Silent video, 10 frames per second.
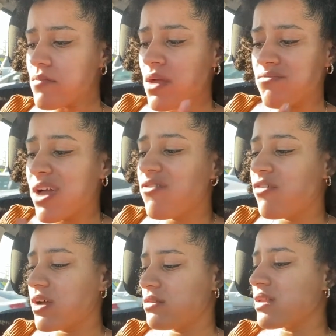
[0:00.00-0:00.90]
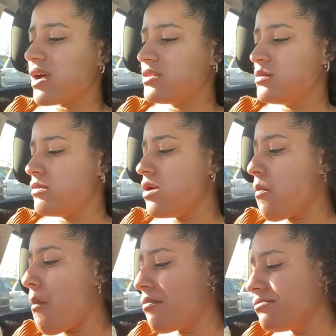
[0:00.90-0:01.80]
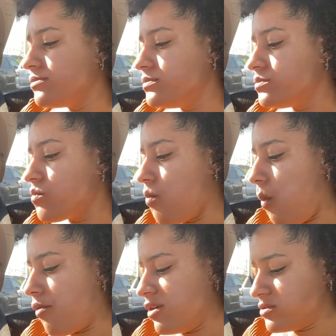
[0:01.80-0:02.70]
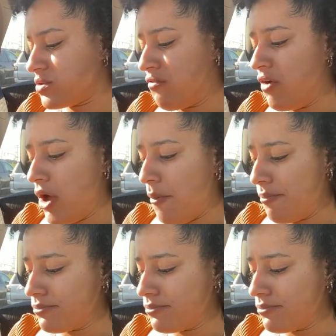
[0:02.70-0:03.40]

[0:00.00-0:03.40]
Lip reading: They fucking lied to me. What the fuck?